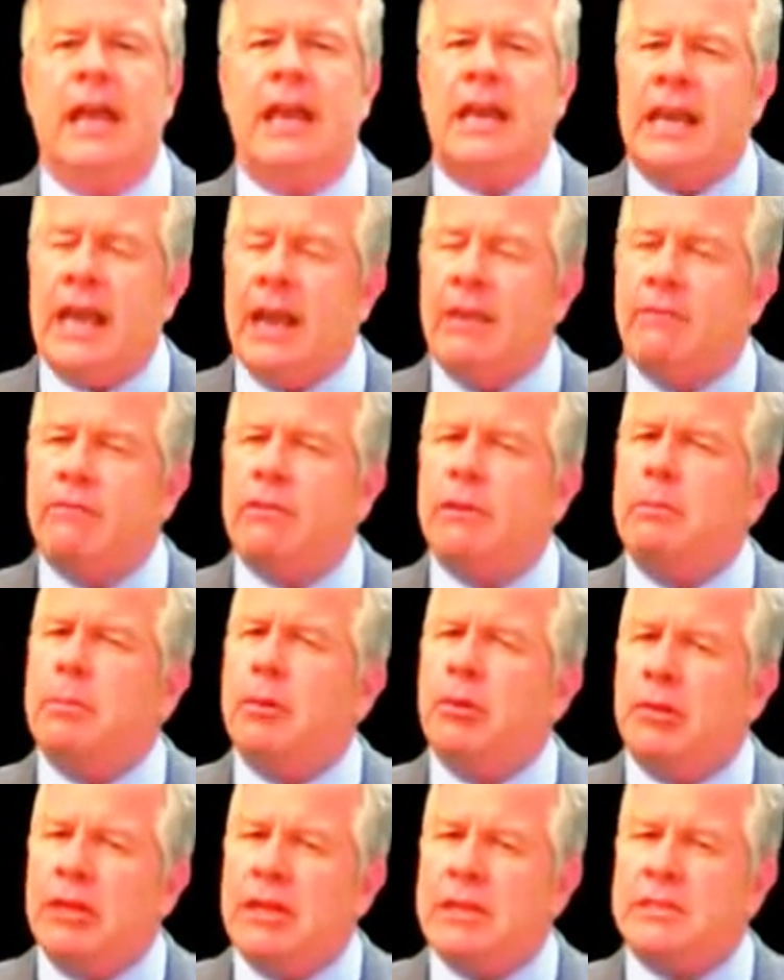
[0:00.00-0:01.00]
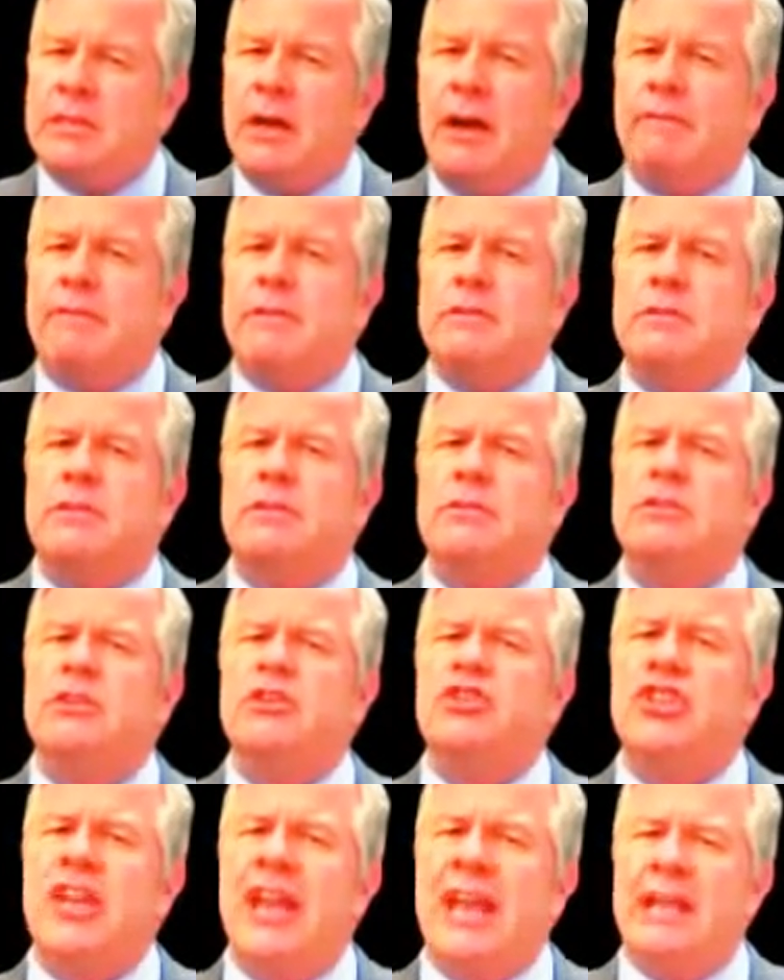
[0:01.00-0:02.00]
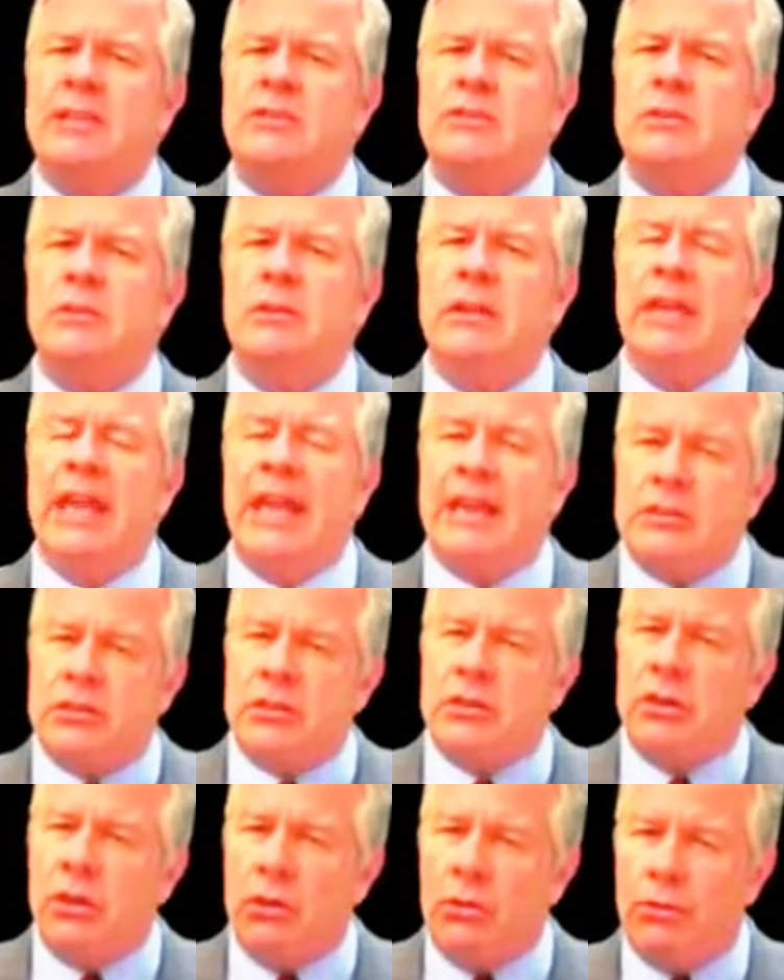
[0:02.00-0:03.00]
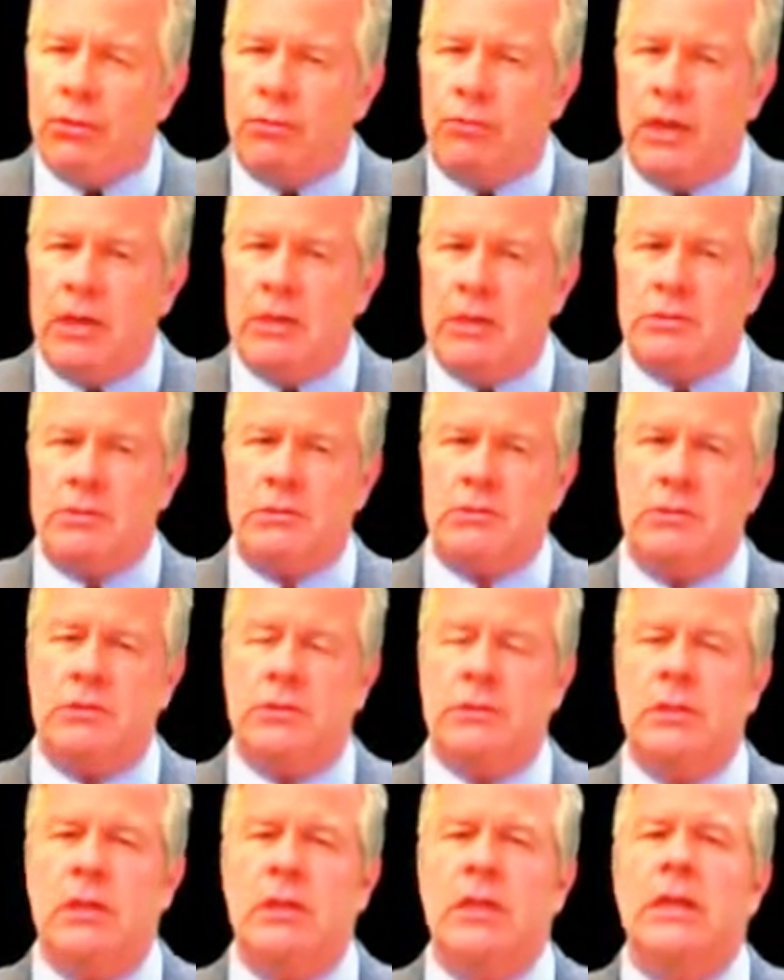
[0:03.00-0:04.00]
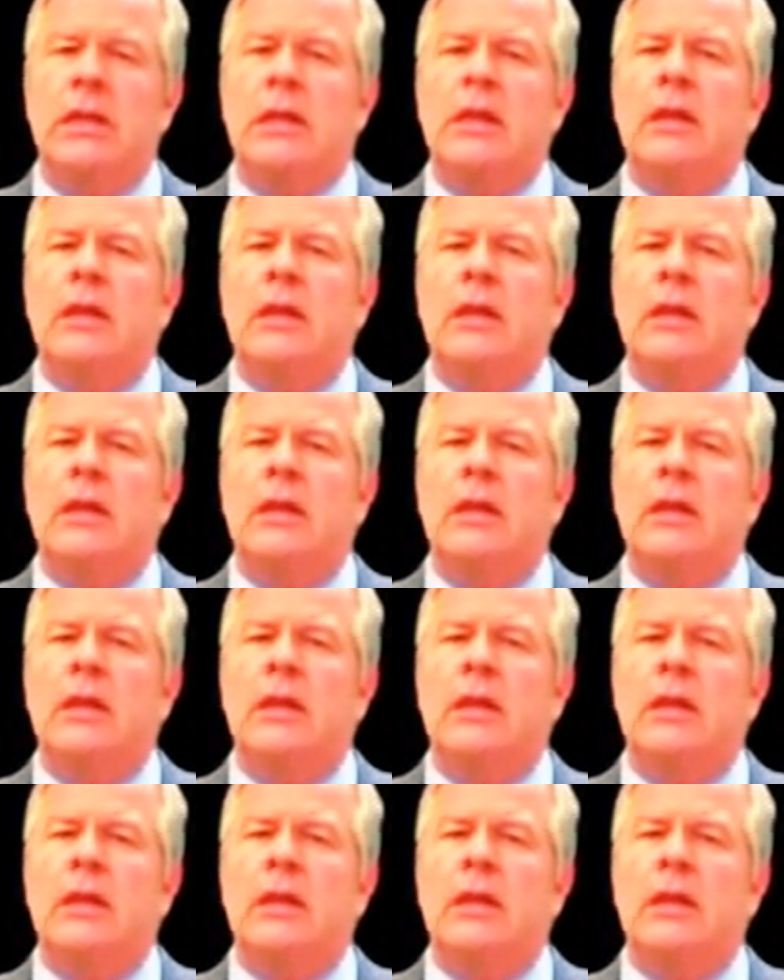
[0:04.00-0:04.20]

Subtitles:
and gave the police officers a chance to get to know the racers,